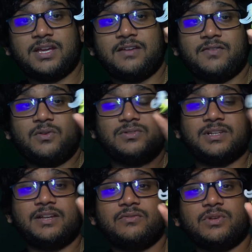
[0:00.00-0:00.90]
If you lose the
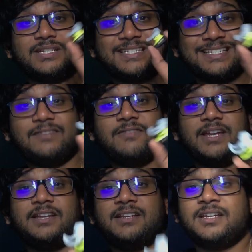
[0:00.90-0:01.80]
left one, it's still
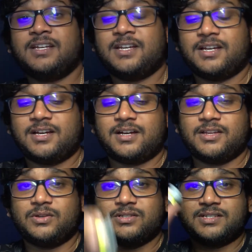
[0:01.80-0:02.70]
fine.
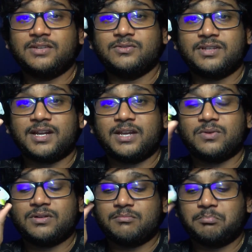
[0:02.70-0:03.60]
You can still use the right
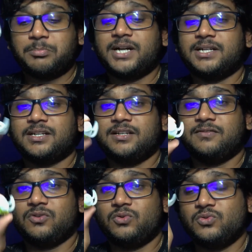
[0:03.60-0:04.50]
one. But
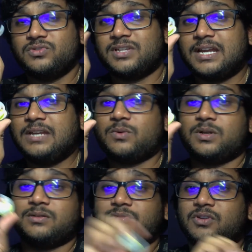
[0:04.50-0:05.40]
if you lose the right
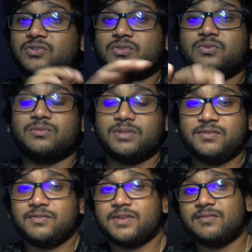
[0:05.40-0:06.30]
one, you're screwed.
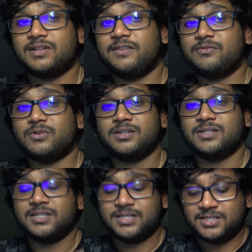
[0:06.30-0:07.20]
Even if you have the left one,
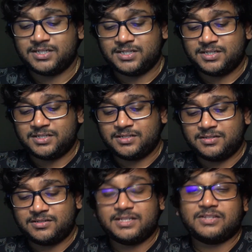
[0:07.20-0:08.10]

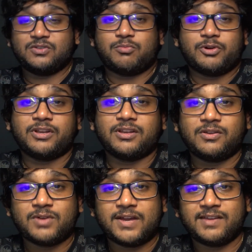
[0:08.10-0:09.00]
there's no point in
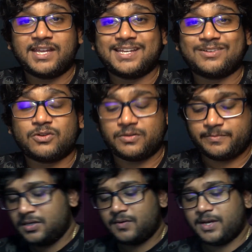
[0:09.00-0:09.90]
you having it at all.
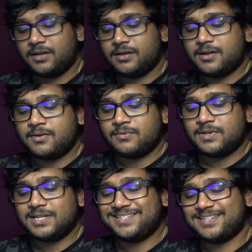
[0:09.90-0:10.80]
Right, now
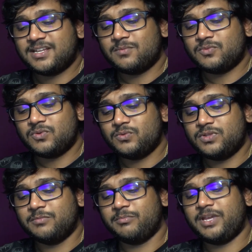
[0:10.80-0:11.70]
let's come to
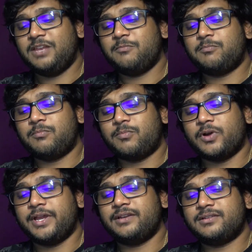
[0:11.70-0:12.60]
the main
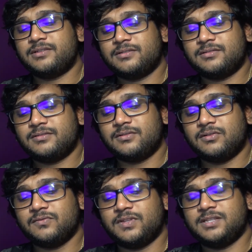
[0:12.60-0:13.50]
point
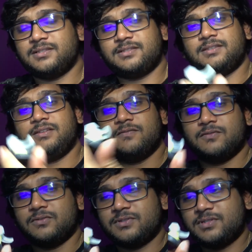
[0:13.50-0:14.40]
of these
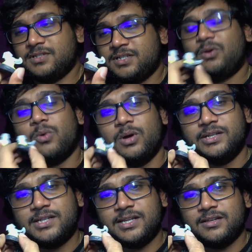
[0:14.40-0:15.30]
earphones:
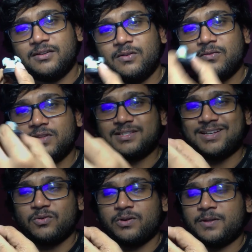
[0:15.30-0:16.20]
quality of the
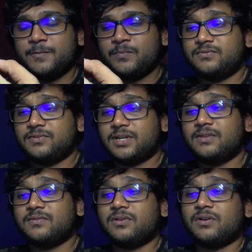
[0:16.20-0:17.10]
sound. I've tried
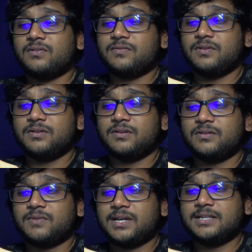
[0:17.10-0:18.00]
out a lot
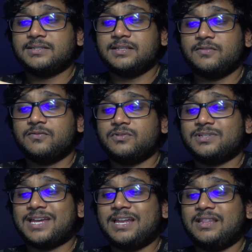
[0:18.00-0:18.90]
of wireless
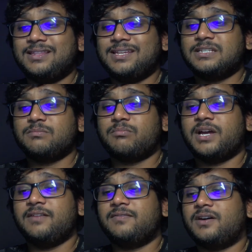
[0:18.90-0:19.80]
earphones, and this
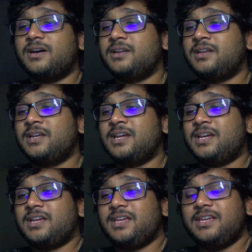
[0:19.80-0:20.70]
by far
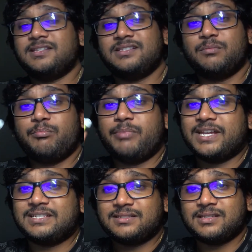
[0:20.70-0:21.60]
is the
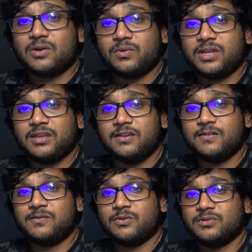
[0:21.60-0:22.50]
best sounding
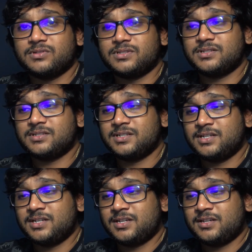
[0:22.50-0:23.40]
earphones
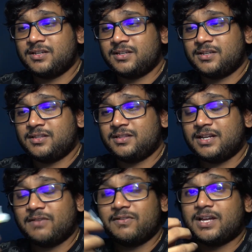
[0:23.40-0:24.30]

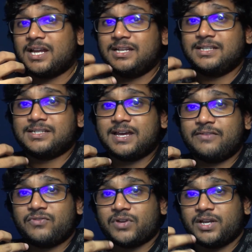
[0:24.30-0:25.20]
that at least
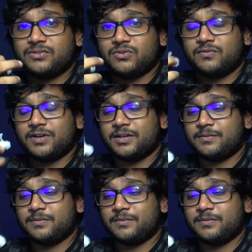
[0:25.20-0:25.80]
I've tried so far.